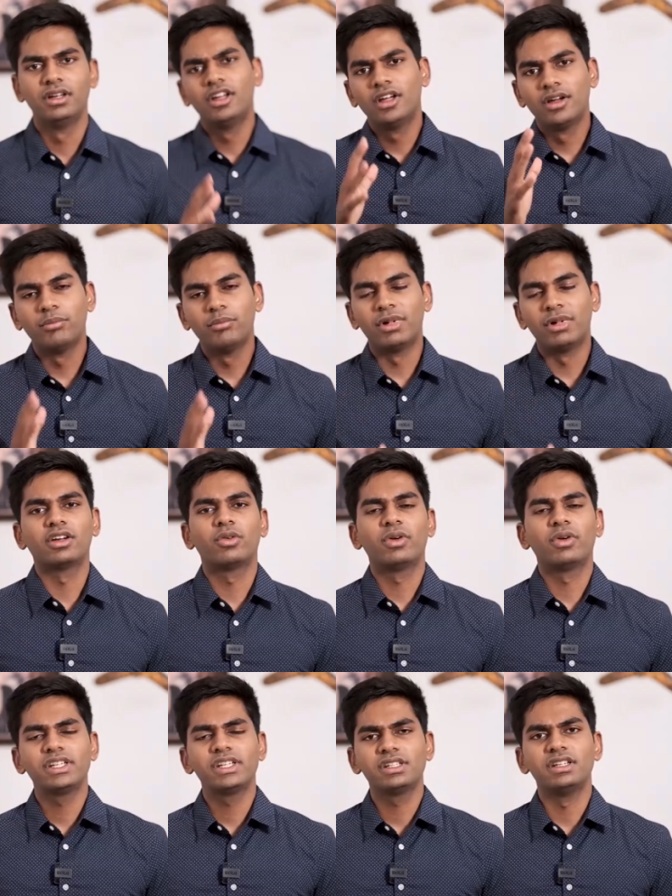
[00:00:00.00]
But the
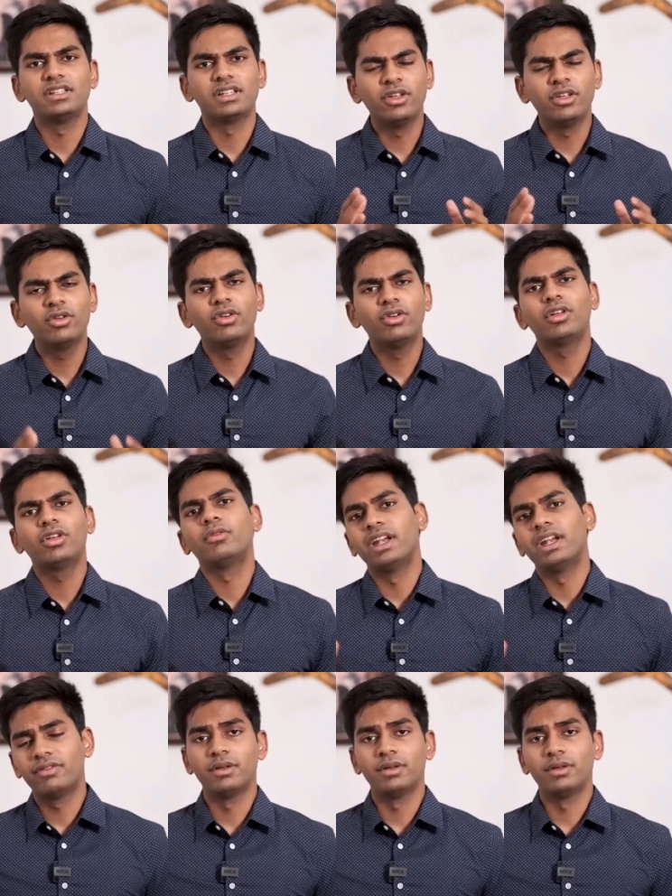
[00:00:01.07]
question is are you going to wait for
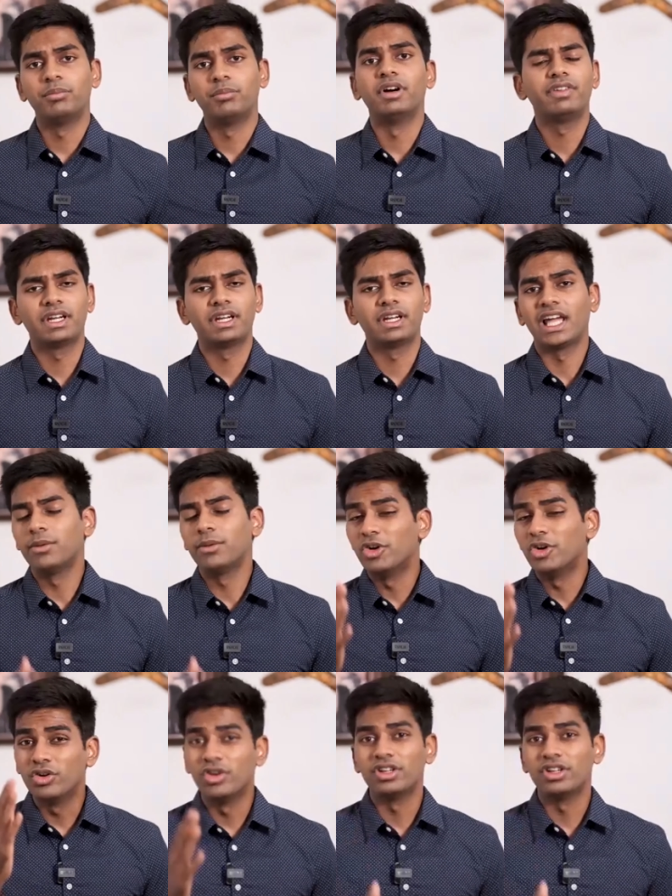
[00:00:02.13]
the perfect time or are you
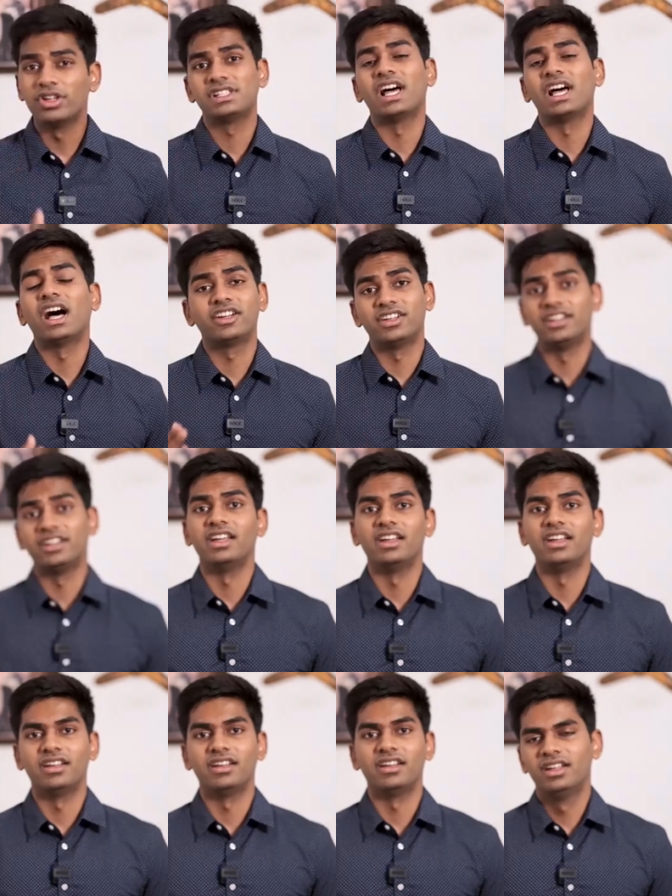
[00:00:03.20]
going to start today?
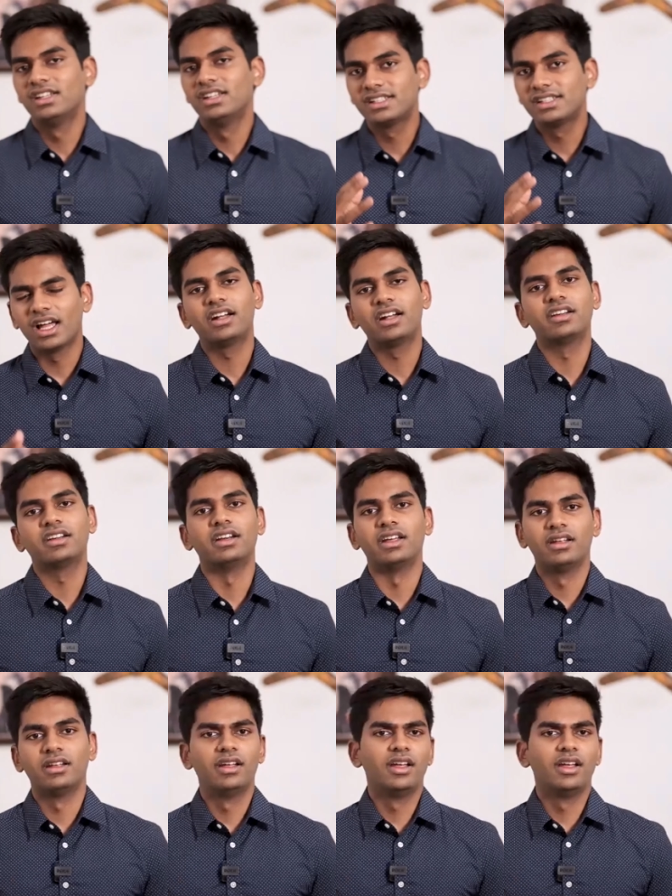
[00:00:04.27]
Start today.
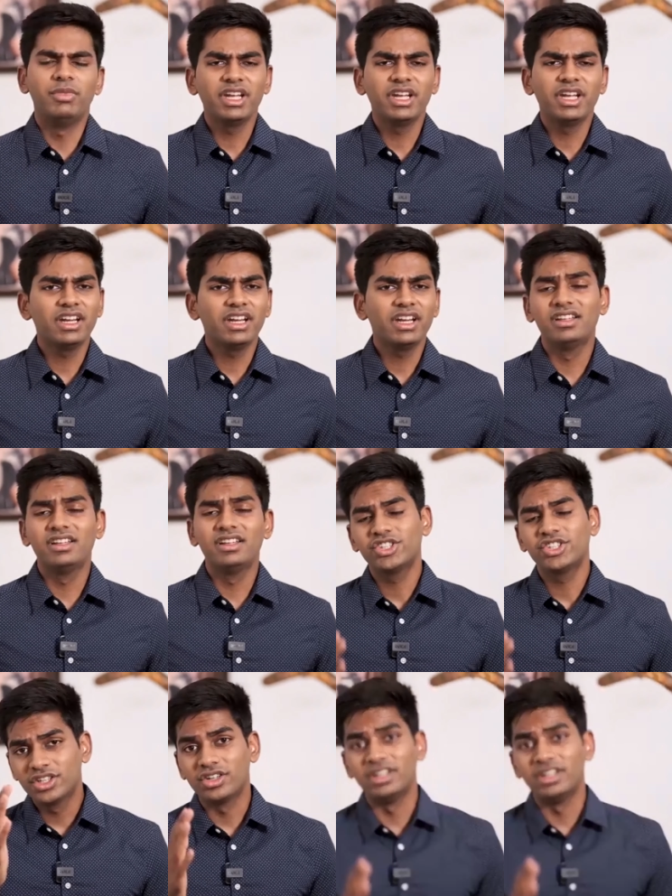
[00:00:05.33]
Make a decision
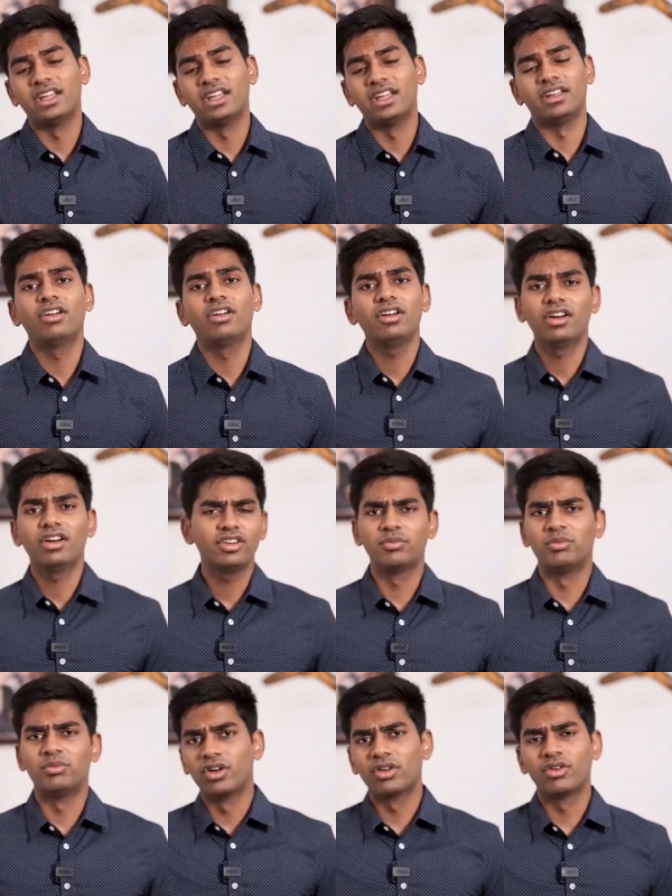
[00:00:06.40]
today, not, not
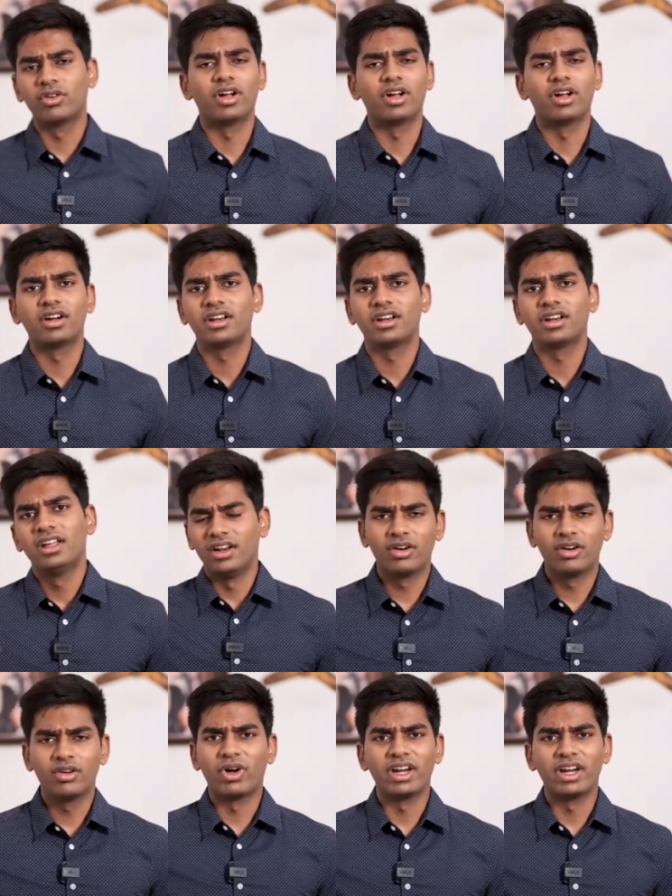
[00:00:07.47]
tomorrow, not, not
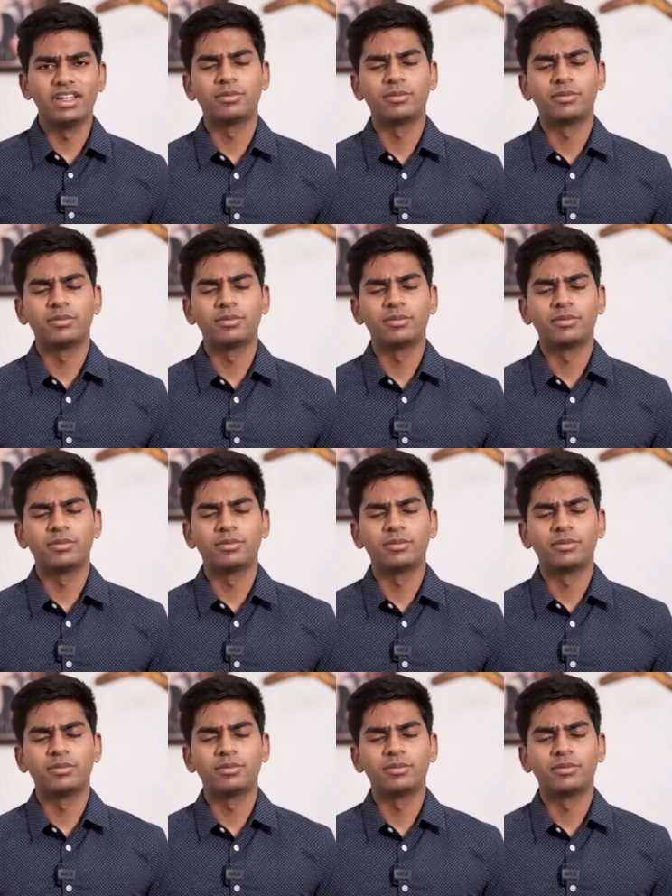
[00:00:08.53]
one year from now,